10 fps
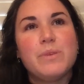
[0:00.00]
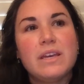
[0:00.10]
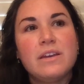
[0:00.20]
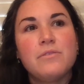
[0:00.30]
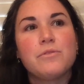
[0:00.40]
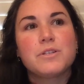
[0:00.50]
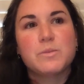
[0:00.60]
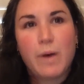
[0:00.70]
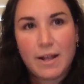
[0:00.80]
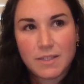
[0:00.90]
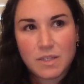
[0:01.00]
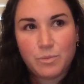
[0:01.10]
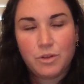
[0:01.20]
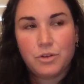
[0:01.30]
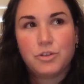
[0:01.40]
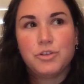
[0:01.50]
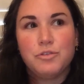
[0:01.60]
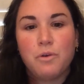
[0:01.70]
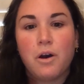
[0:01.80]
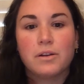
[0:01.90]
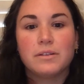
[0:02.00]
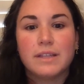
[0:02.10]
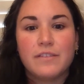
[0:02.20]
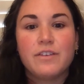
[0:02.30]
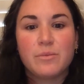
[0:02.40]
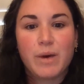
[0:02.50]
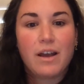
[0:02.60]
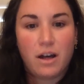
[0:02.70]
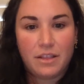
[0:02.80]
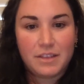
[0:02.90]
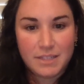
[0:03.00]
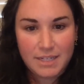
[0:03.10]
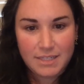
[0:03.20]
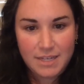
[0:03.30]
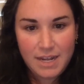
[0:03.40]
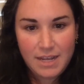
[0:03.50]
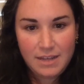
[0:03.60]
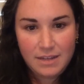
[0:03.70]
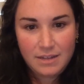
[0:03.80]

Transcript: being responsible, you are living by authenticity.